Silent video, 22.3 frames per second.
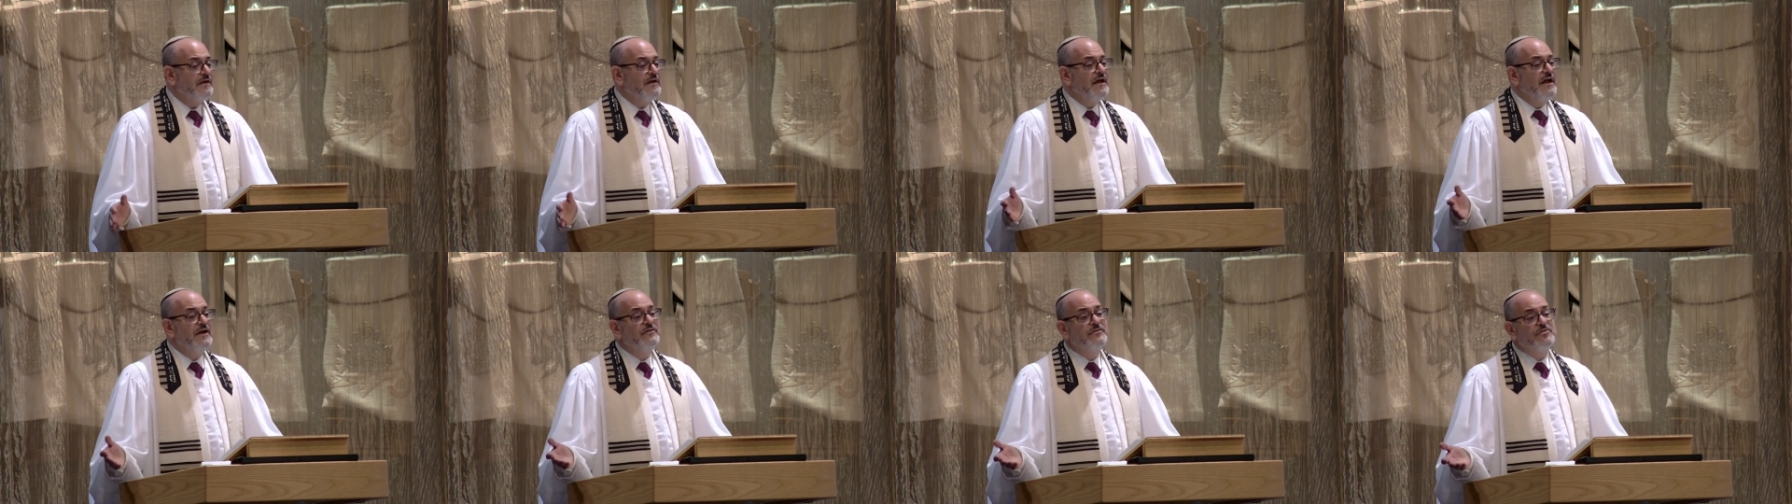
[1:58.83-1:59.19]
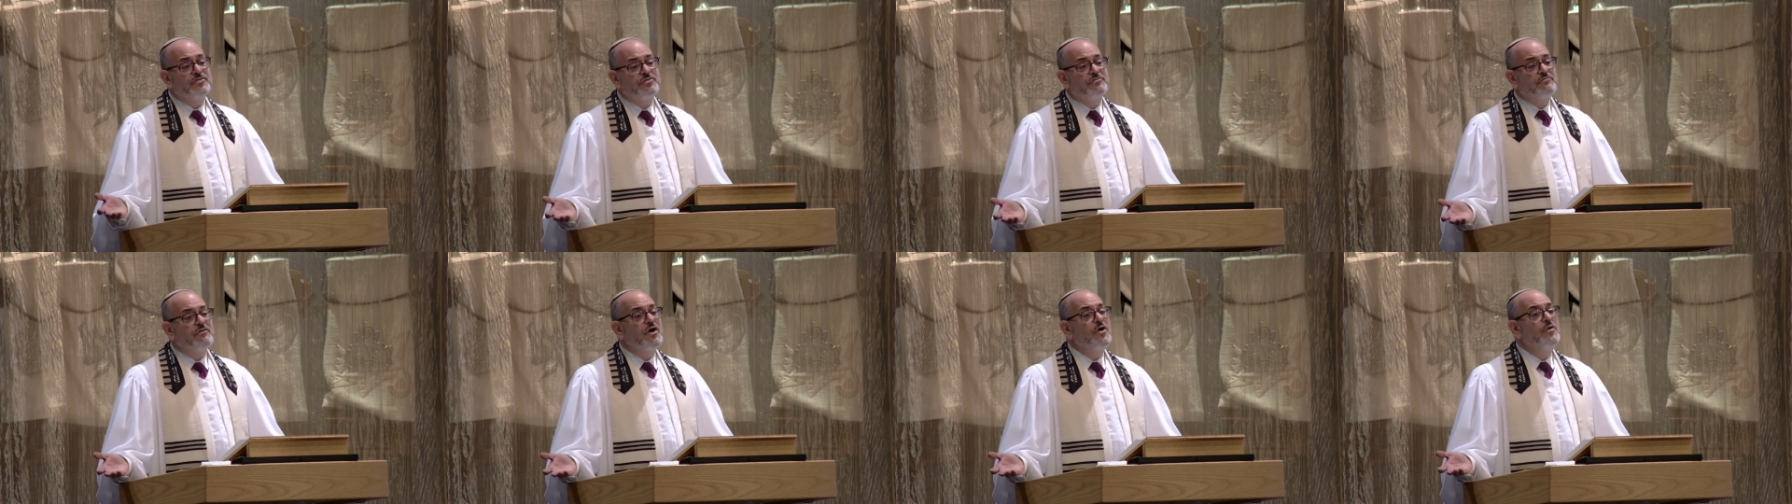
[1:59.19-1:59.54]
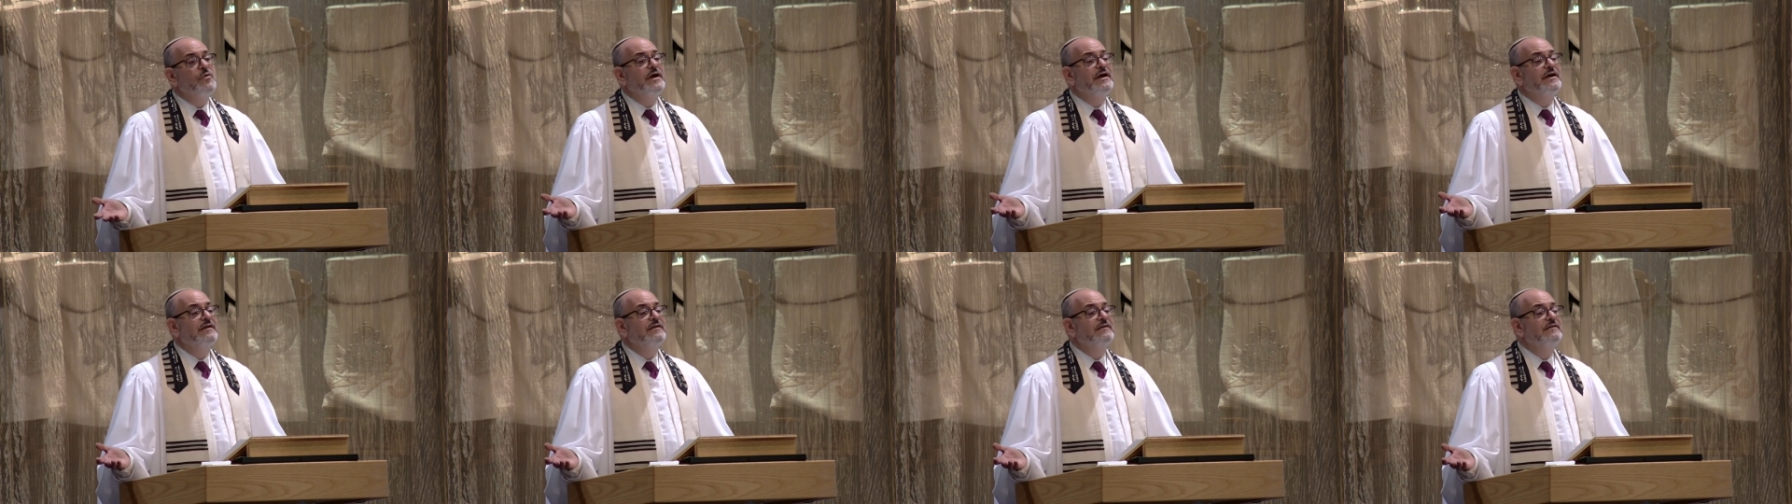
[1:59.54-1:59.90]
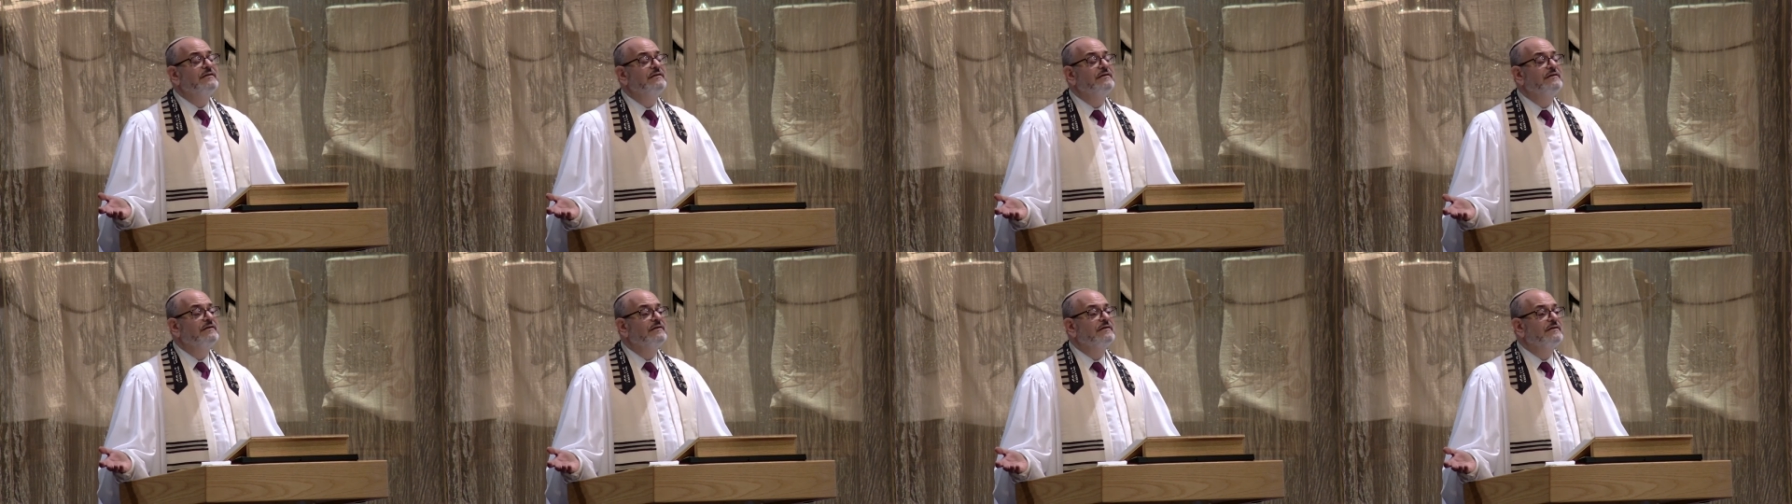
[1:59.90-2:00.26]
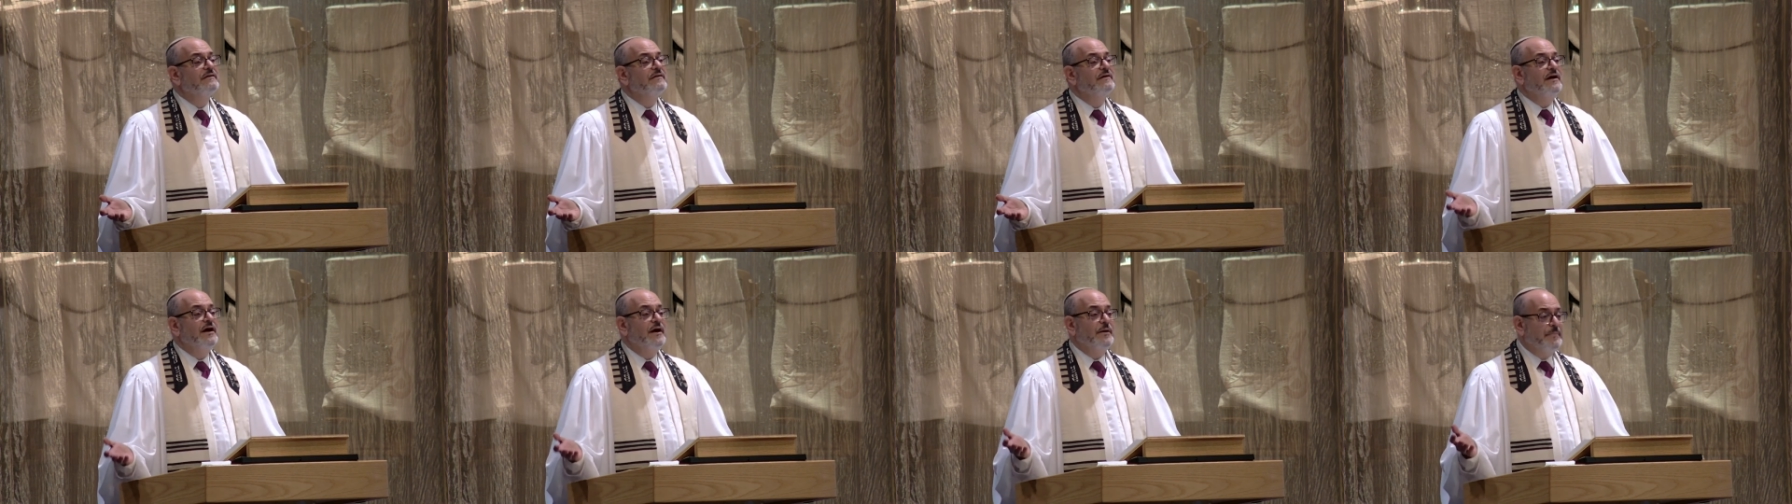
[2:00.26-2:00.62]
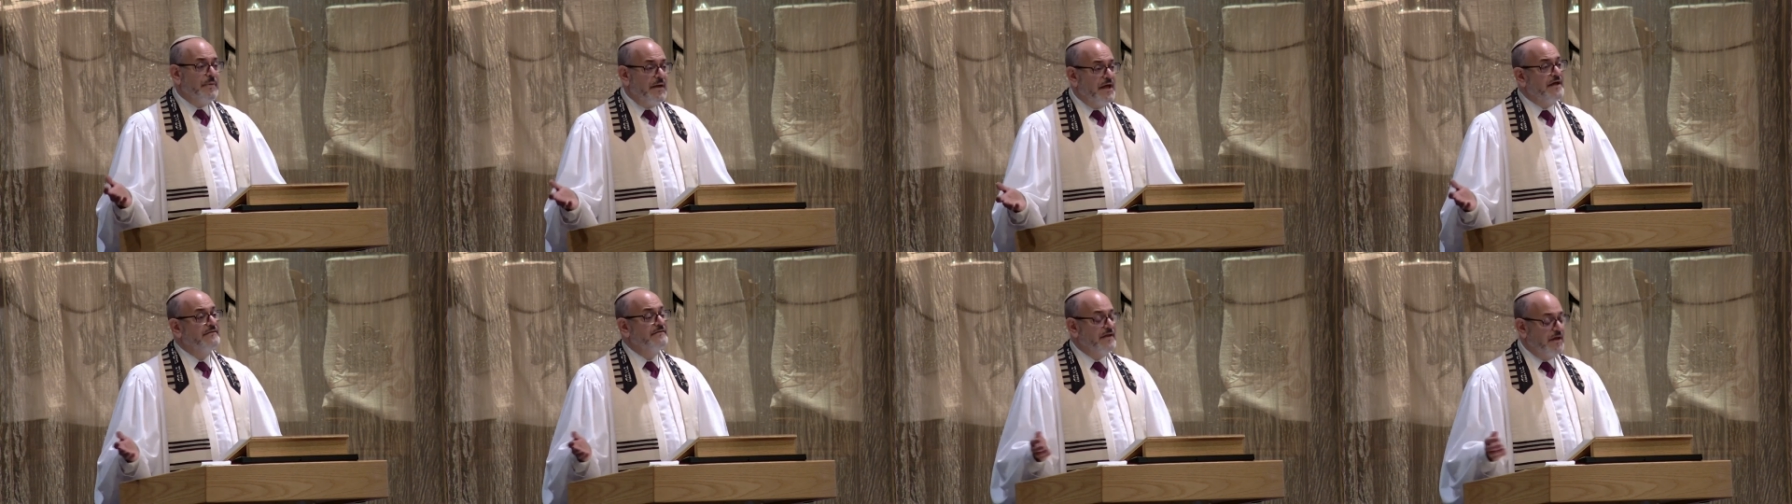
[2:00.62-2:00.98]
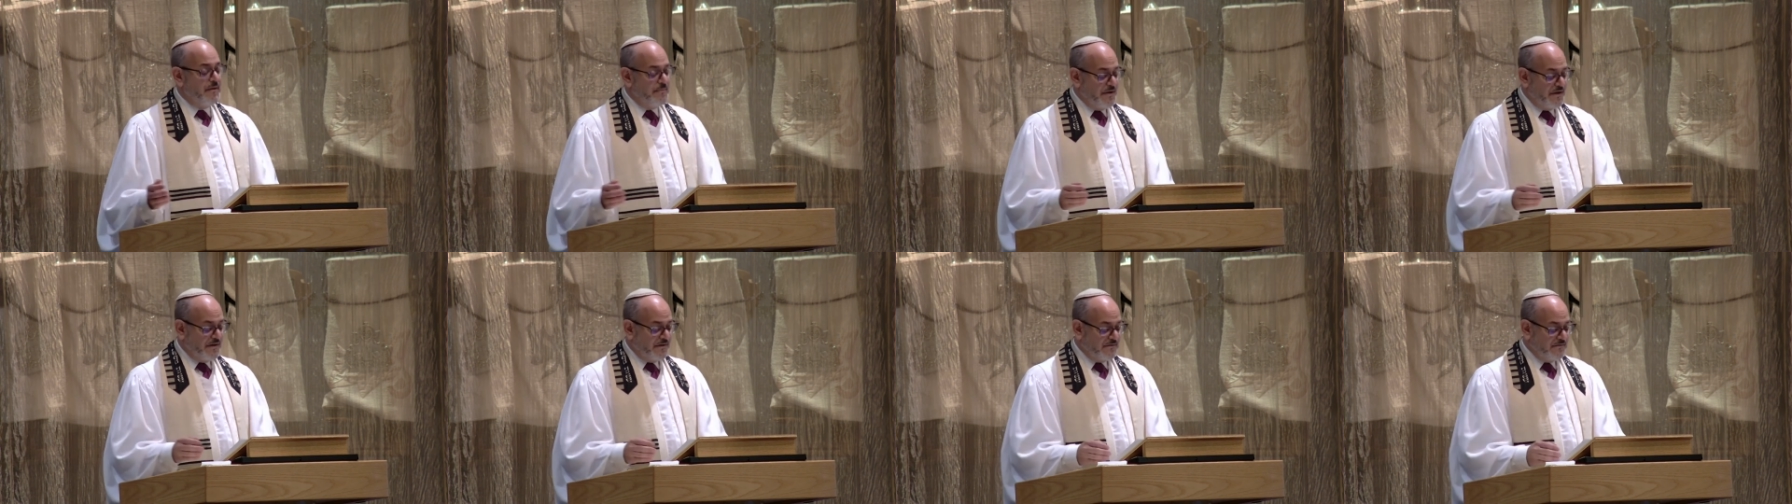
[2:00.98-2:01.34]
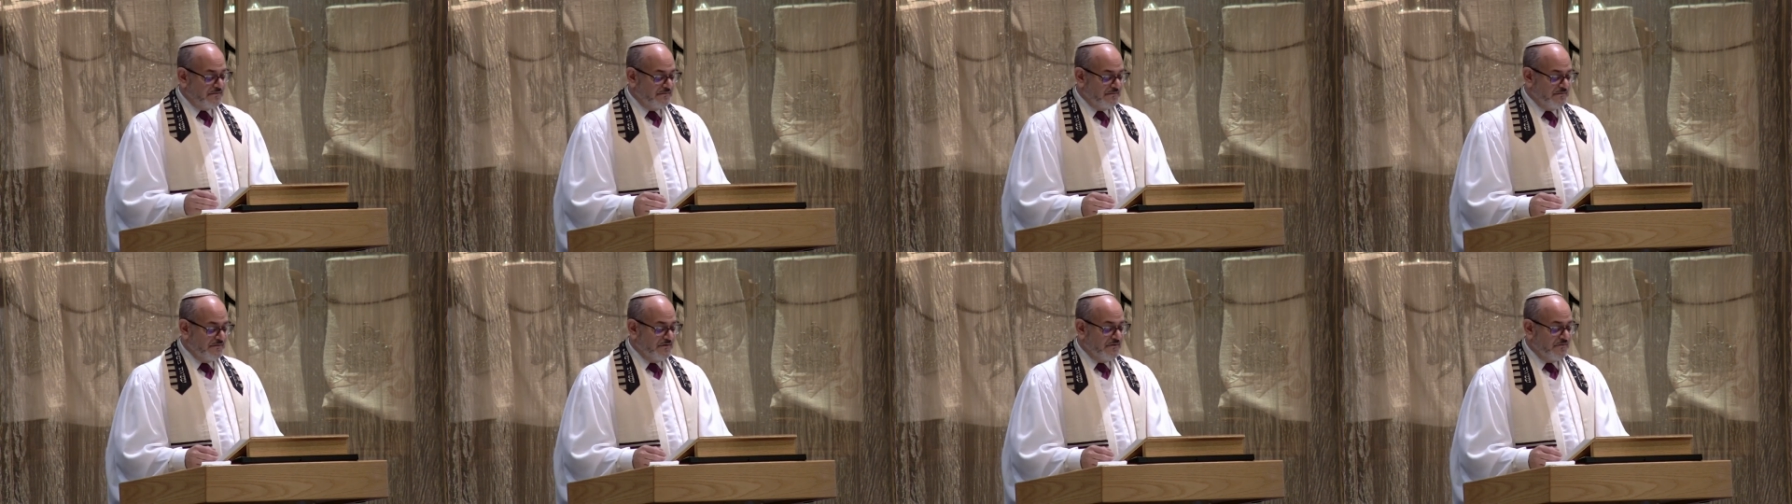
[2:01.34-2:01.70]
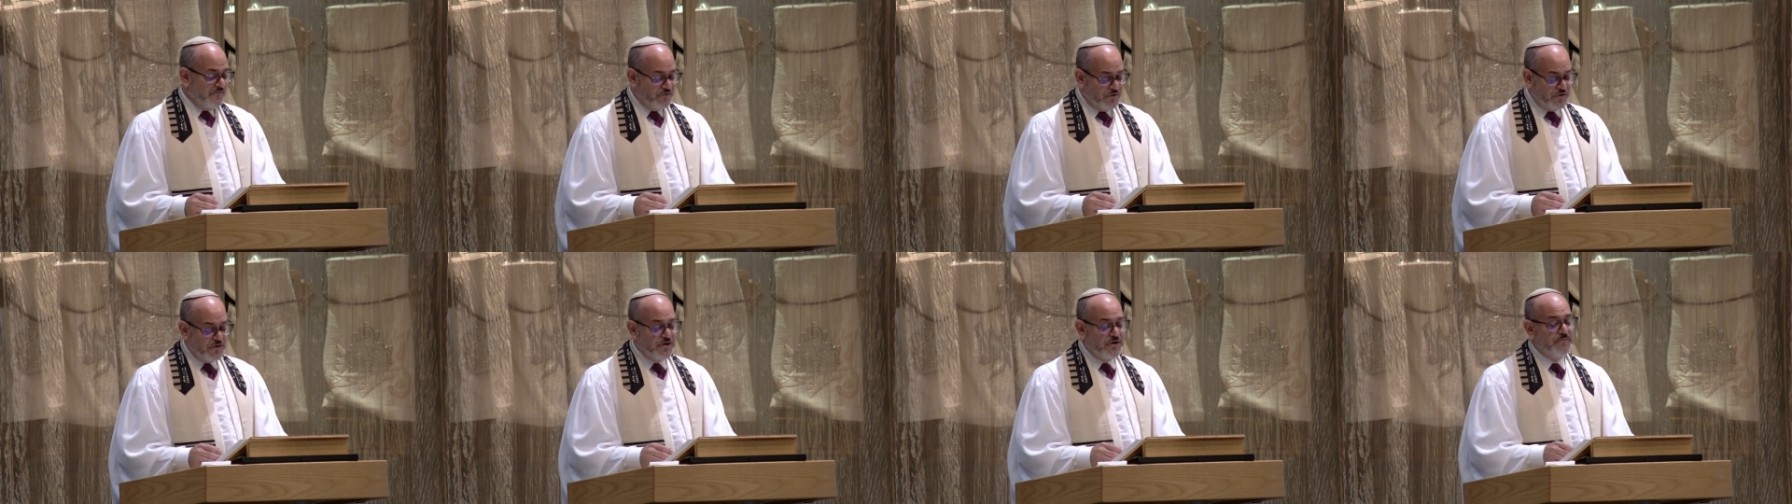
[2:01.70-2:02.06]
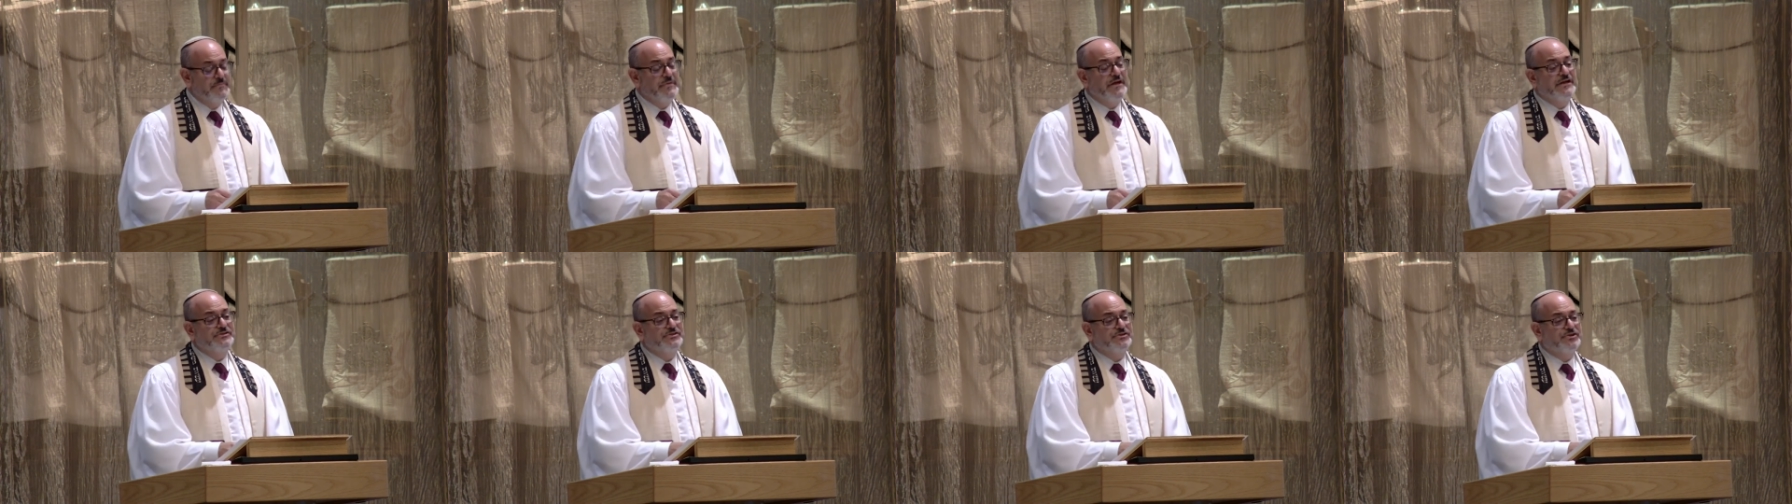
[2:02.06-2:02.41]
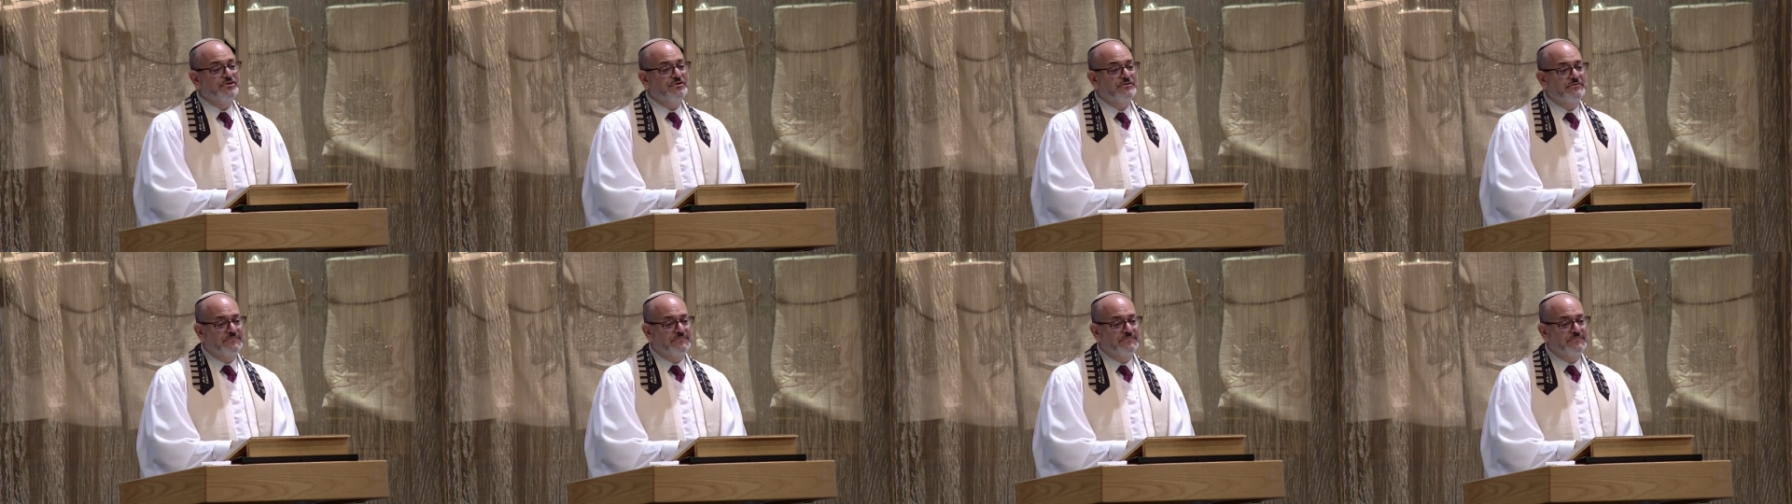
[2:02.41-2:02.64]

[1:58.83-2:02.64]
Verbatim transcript: and throw in a pandemic for good measure.